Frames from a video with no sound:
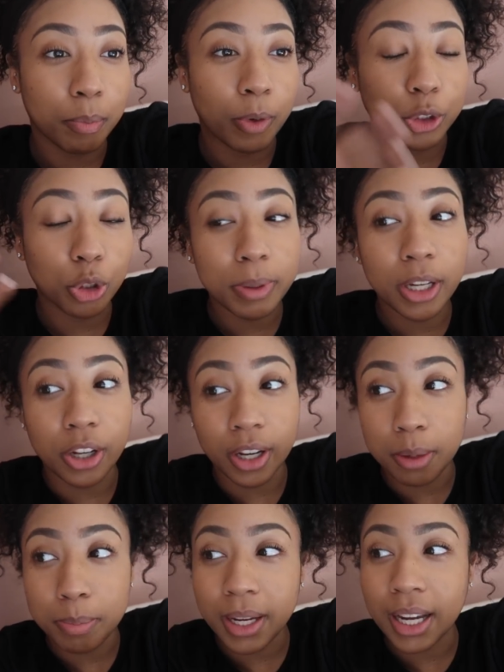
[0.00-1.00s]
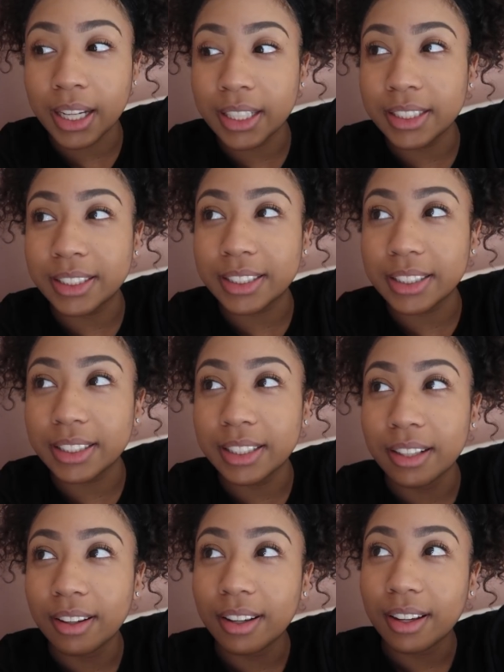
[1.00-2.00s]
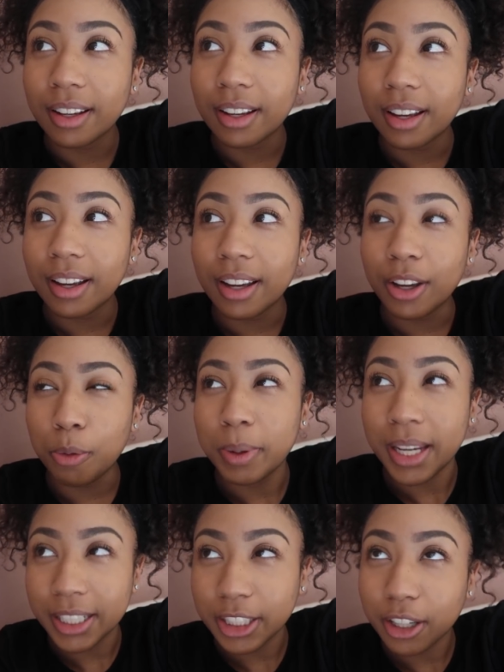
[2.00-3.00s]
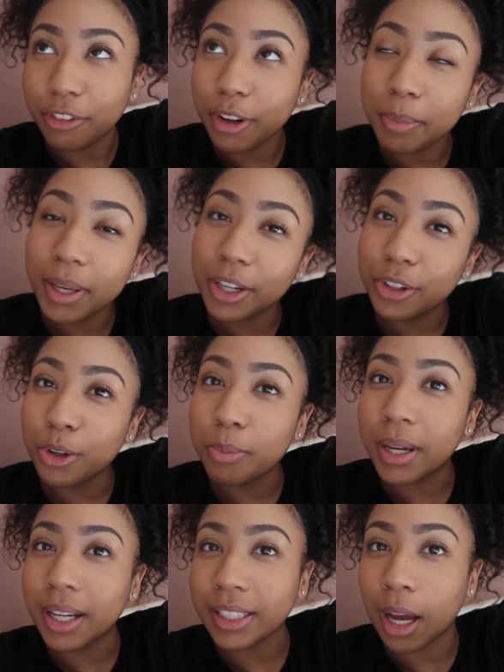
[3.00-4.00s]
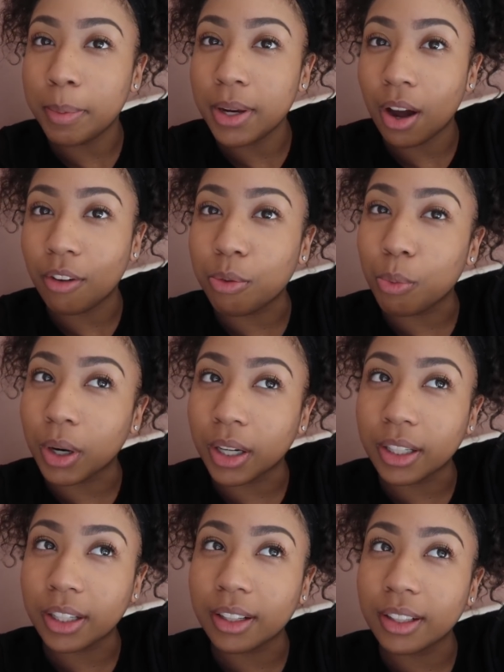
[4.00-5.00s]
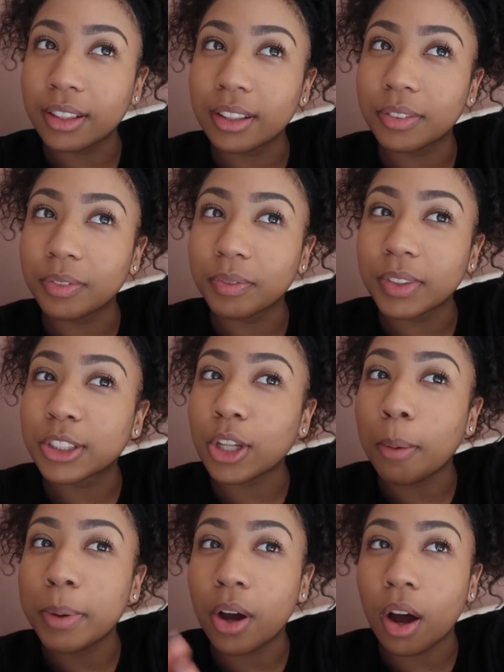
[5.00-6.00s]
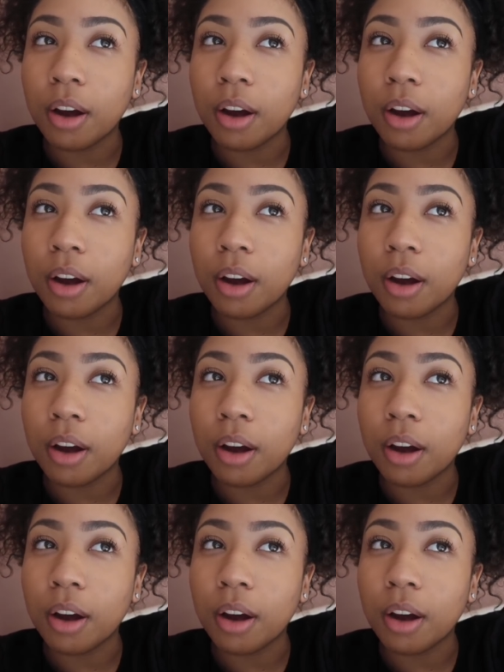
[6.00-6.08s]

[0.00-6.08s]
Which will be good because it'll be easier for me to do because I'll be off work. So I'll be